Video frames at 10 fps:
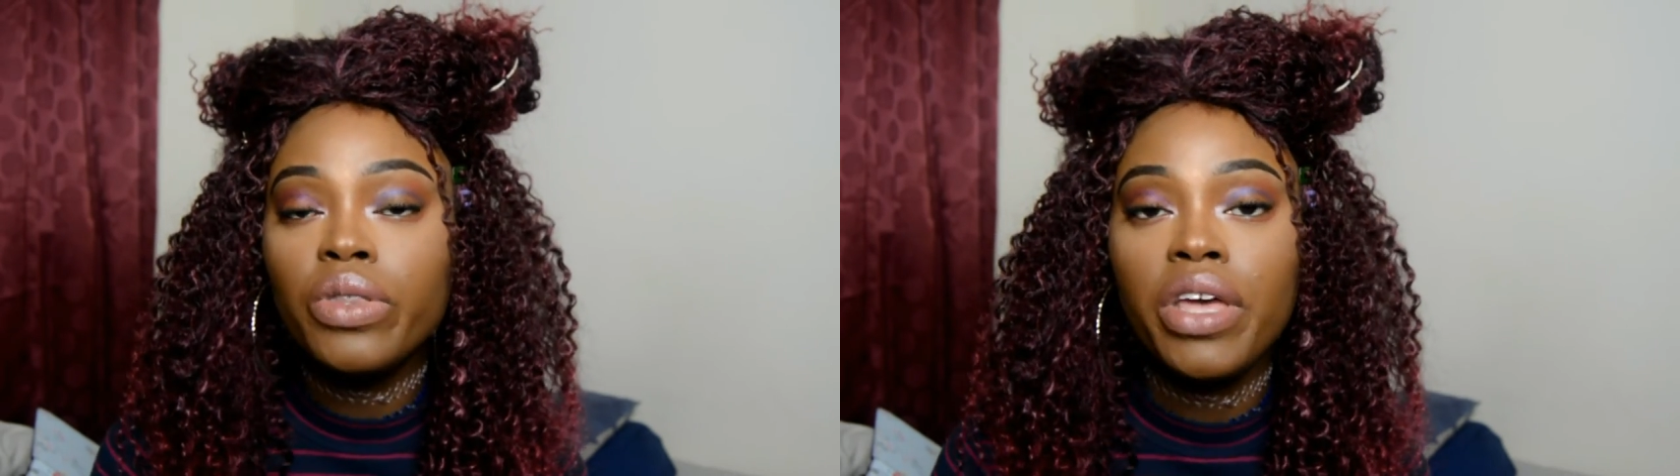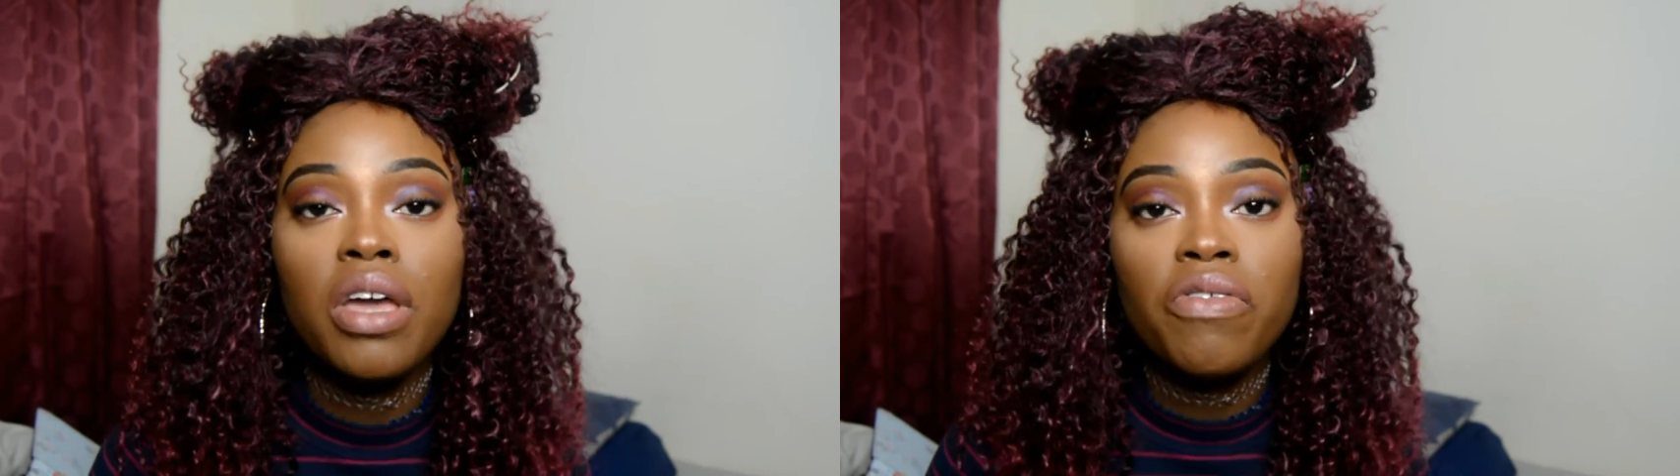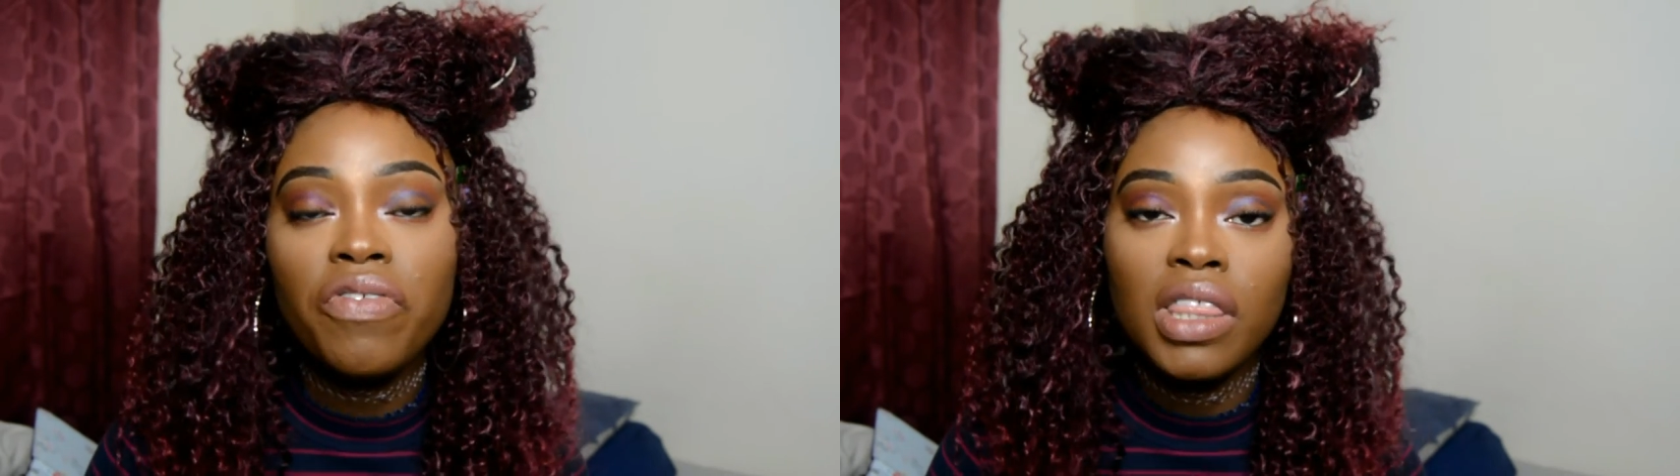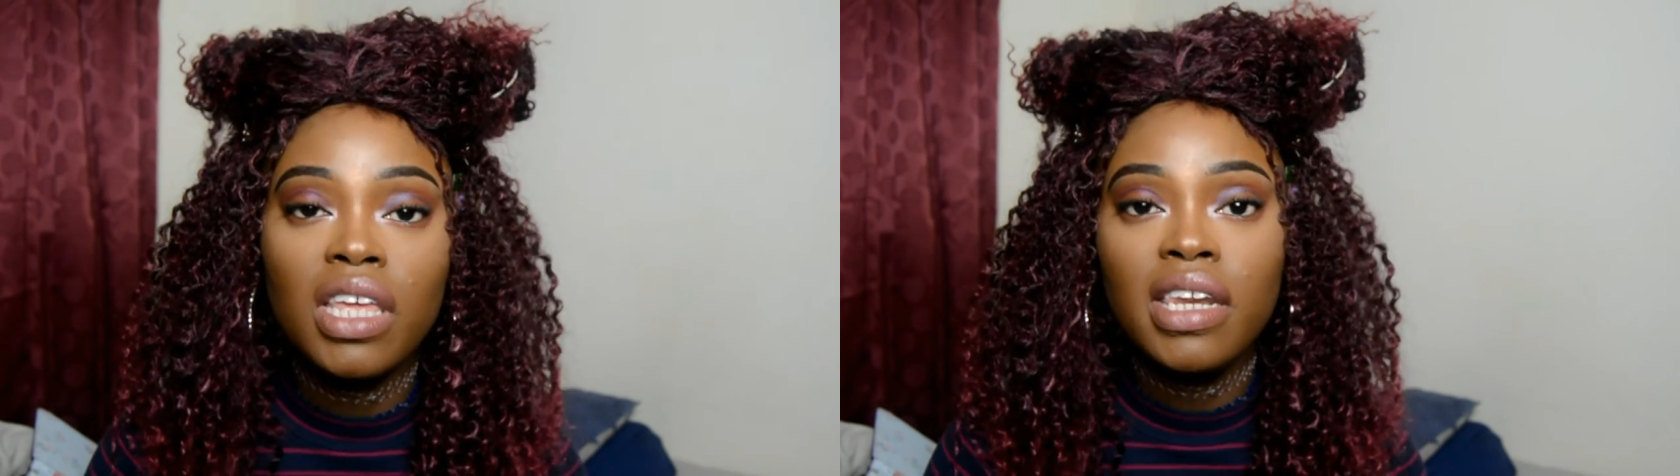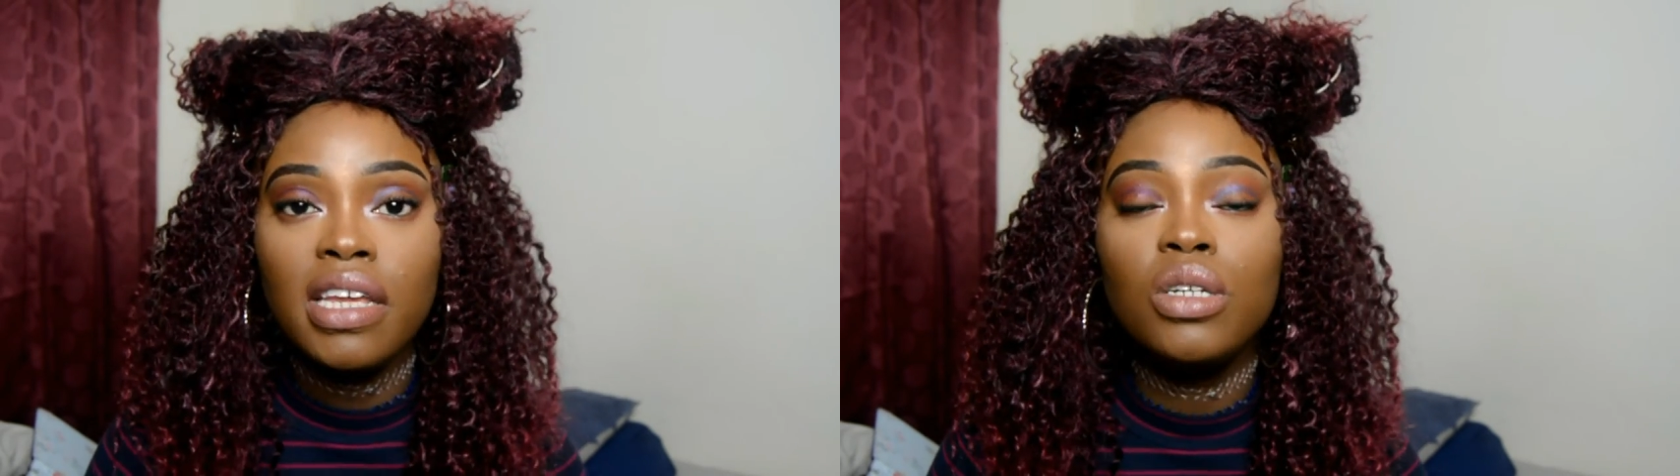how dare
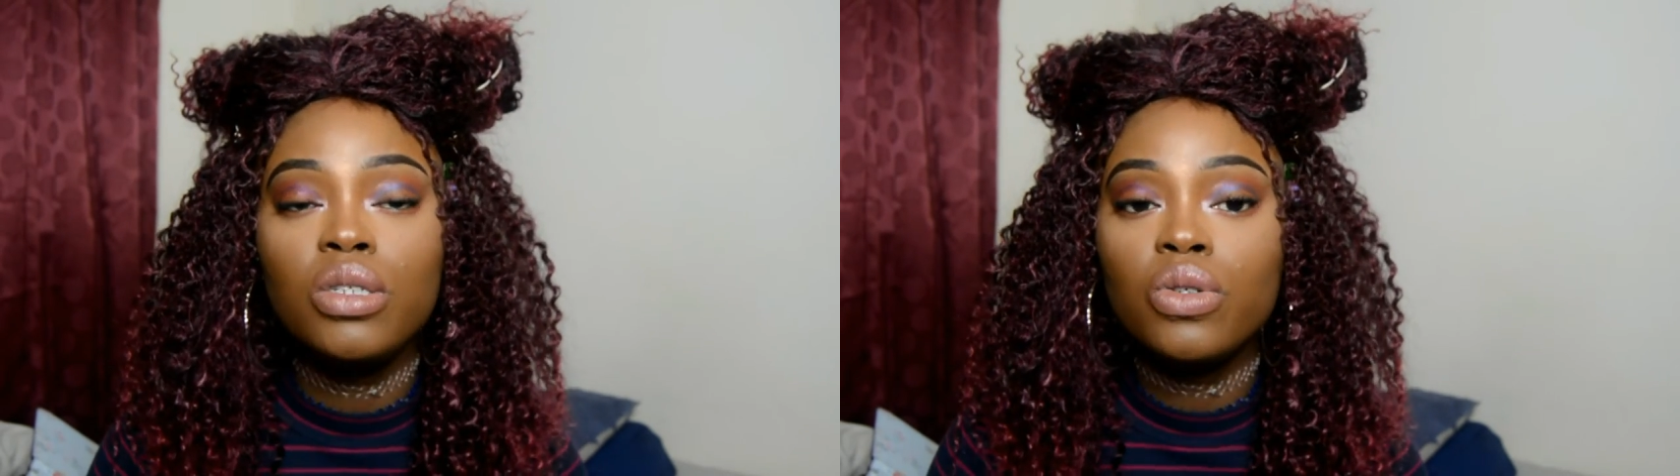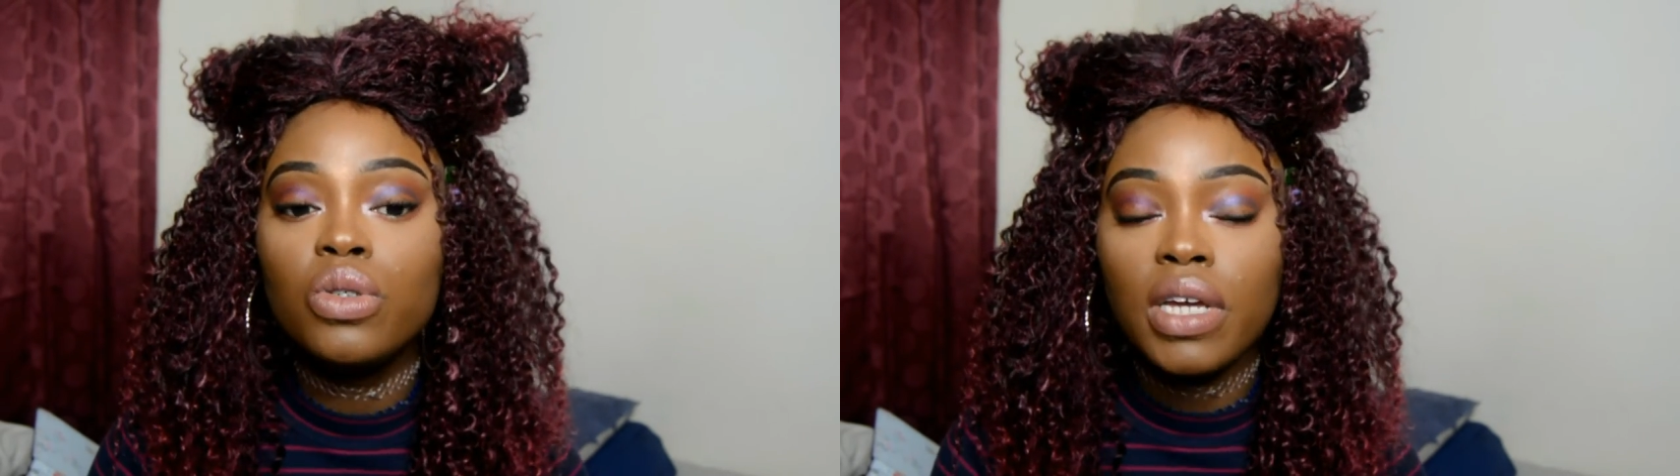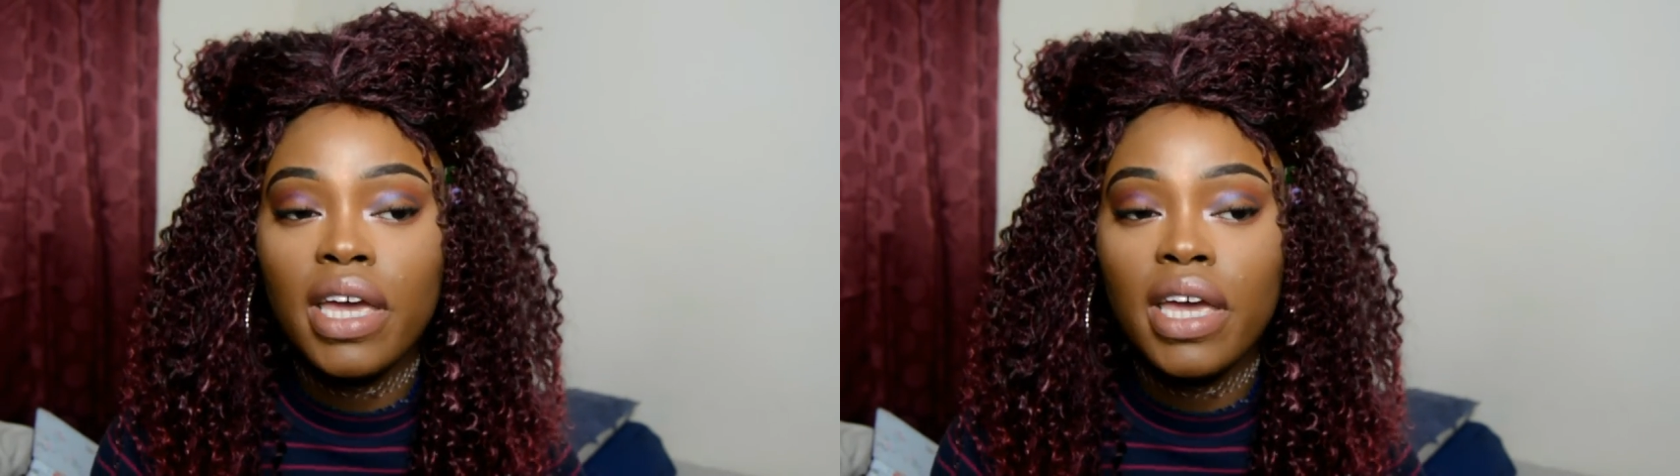you think they need